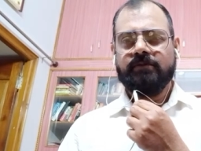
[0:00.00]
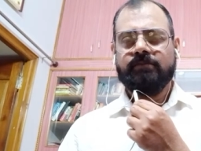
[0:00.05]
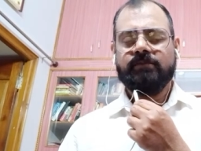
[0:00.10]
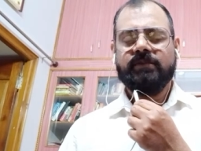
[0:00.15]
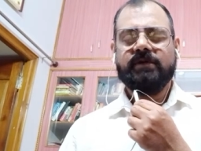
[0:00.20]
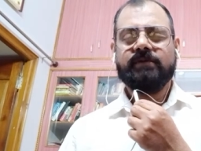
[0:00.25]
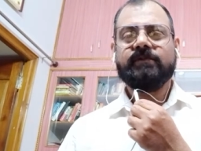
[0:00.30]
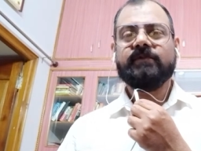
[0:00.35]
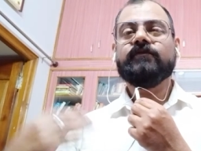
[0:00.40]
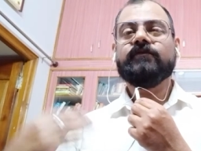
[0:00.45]

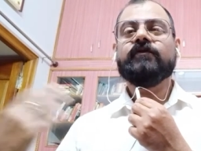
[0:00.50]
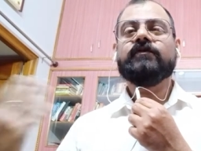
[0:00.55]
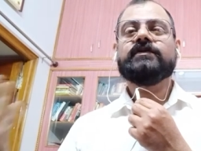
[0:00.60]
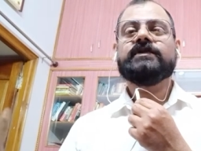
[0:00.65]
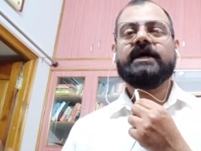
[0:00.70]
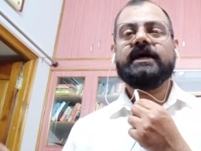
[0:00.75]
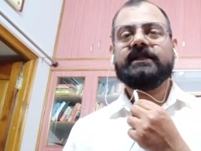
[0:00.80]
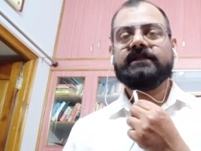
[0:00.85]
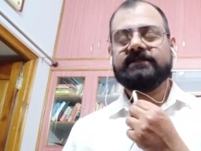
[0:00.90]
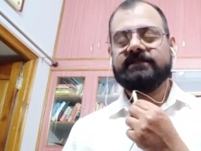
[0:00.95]
But before
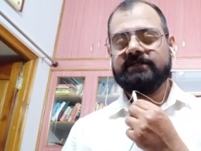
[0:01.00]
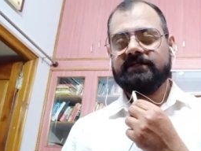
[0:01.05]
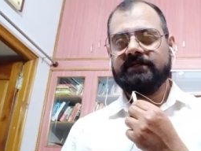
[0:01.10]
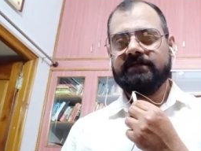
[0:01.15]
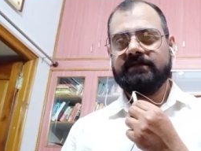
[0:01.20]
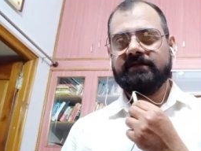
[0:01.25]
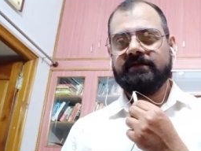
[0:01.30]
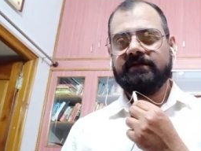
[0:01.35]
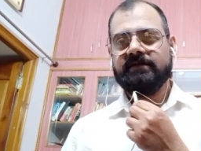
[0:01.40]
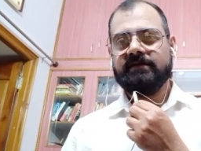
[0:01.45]
that,
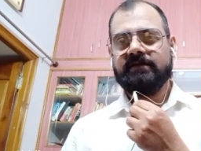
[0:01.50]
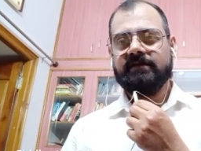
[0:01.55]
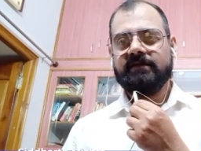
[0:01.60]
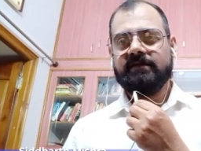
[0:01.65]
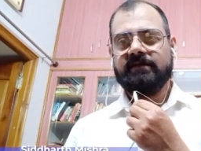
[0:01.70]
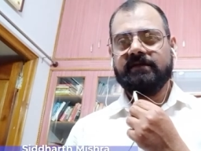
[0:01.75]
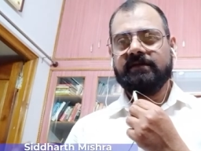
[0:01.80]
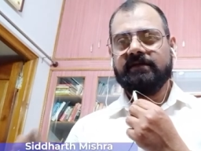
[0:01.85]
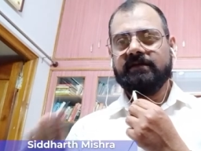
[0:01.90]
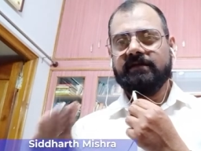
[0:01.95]

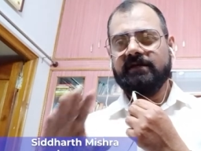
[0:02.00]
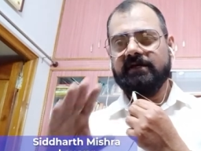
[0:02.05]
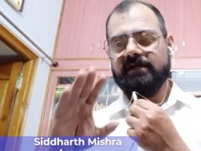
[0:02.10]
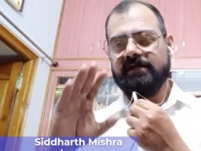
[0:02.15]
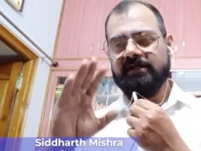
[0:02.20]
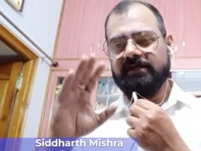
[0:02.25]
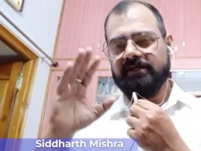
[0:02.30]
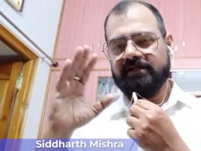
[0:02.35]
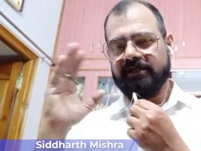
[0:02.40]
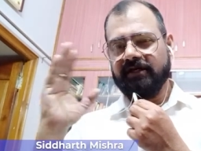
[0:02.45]

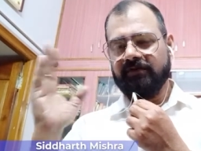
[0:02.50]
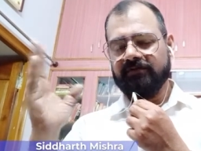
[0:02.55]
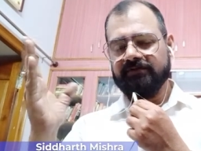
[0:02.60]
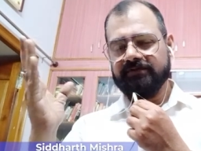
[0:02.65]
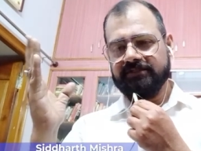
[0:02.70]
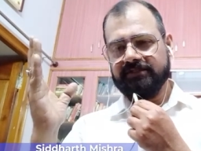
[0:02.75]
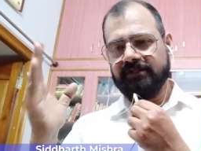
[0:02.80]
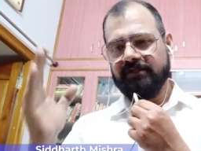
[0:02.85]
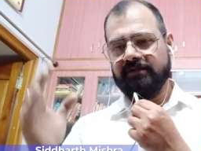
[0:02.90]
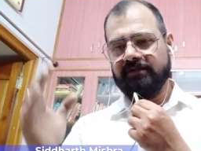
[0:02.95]
I
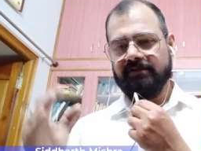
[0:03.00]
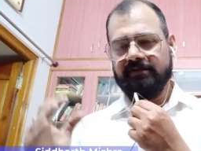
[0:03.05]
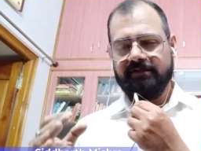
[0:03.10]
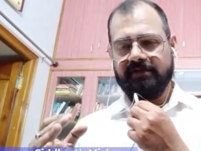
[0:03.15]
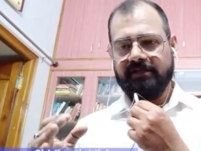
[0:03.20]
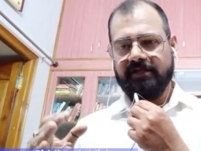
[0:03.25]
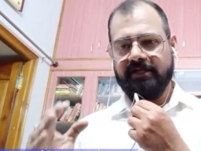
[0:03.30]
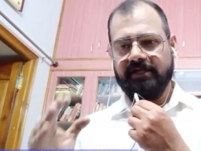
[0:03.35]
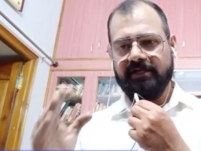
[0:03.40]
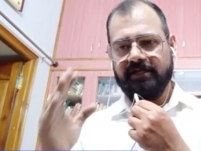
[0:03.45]
counsel.
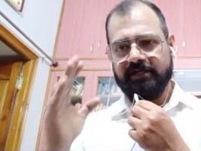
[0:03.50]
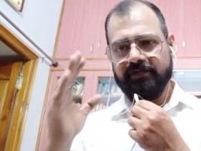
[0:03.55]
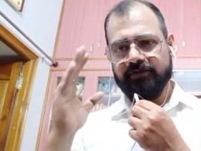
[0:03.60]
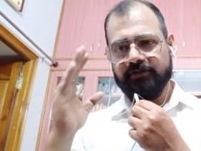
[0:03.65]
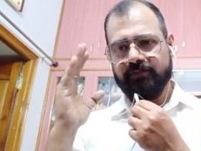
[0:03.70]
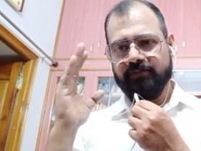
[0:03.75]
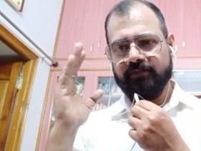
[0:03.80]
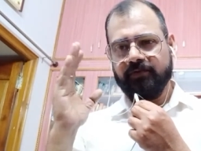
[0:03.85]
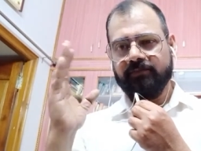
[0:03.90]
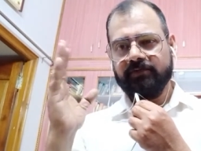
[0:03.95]
I
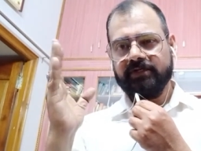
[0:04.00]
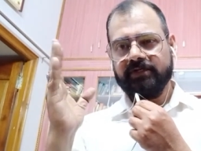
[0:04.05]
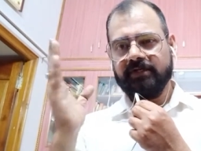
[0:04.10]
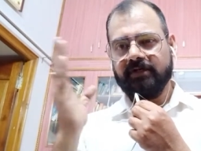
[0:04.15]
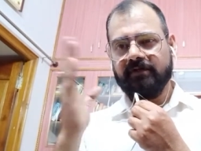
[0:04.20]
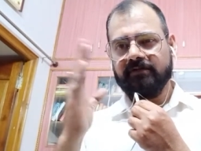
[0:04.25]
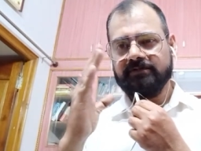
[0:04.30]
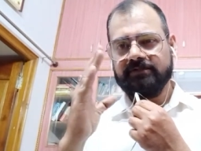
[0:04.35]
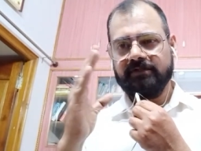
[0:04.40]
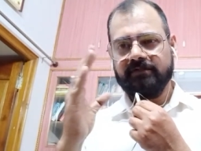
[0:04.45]
do a proper
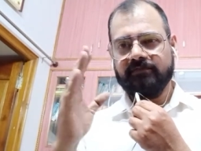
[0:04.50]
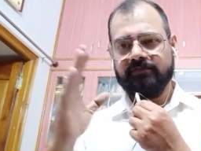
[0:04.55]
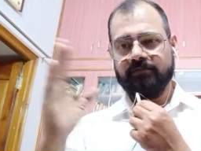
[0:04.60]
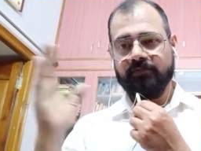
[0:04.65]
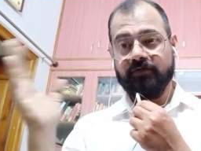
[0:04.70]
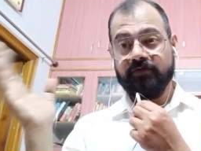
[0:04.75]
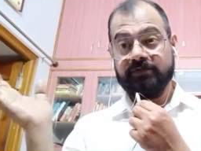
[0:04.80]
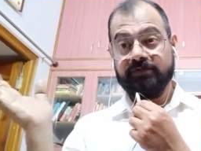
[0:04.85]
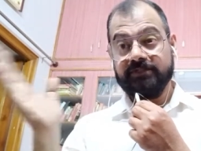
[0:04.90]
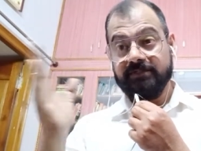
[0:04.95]
counsel
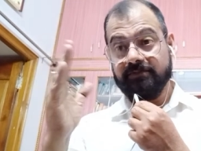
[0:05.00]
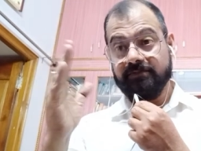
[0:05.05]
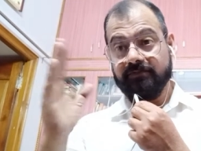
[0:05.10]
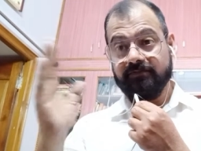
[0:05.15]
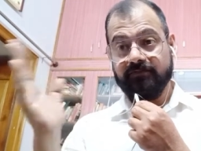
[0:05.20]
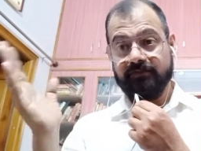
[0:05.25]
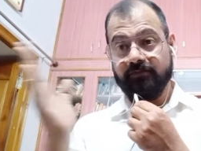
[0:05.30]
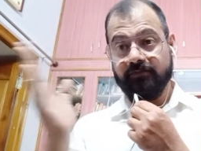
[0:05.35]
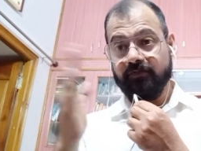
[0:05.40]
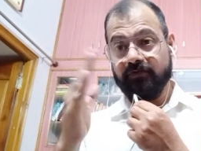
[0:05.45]

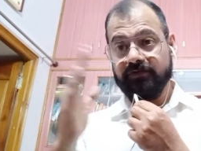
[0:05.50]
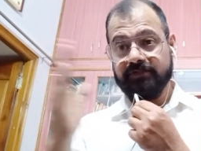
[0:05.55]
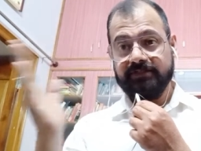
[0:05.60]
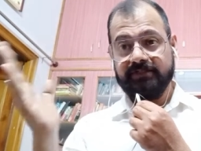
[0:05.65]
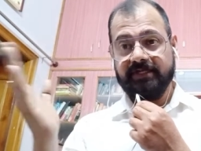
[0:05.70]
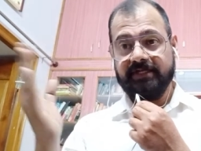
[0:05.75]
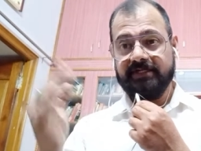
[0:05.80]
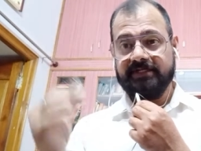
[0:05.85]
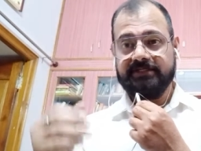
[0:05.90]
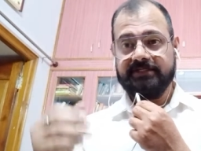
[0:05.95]
from both
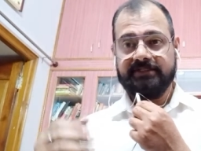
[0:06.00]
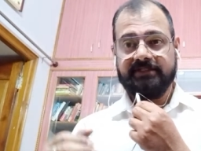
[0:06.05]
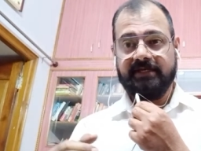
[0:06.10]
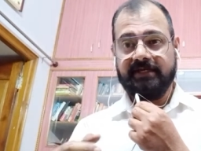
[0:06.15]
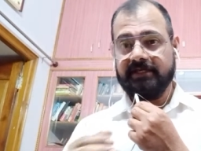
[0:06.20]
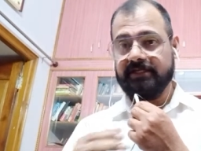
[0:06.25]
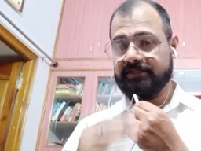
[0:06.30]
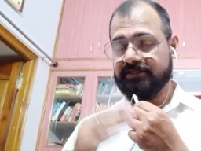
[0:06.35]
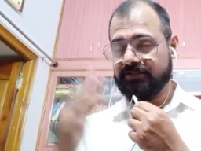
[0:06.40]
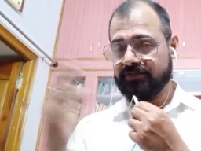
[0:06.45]
sides. I
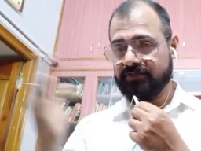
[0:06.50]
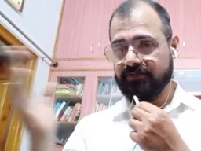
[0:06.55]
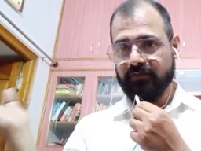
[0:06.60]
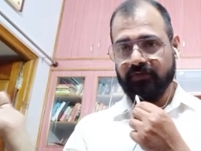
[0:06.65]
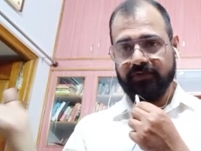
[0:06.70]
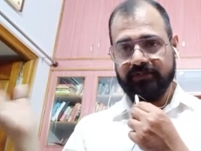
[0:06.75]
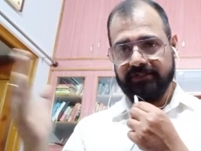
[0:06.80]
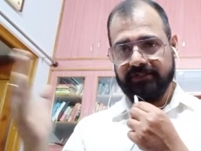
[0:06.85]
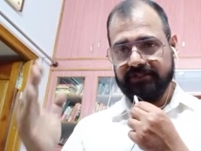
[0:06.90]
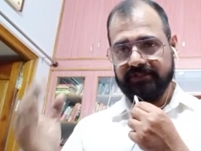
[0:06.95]
listen to
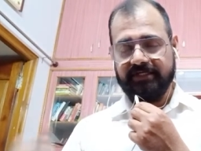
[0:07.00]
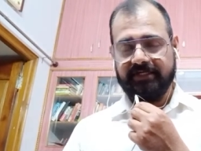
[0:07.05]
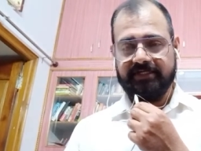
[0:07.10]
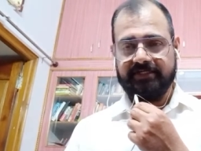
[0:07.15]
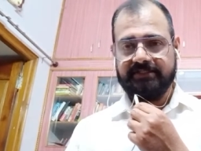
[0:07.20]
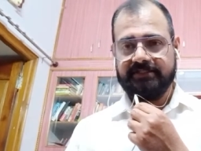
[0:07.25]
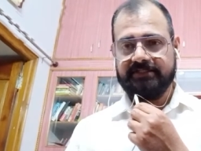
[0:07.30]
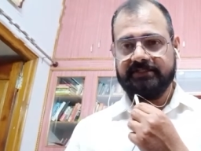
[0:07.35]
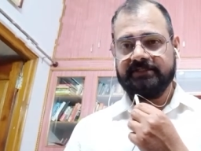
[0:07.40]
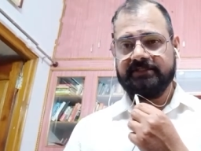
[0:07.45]
both the
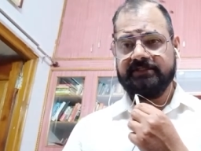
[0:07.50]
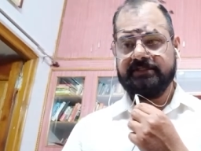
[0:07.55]
sides.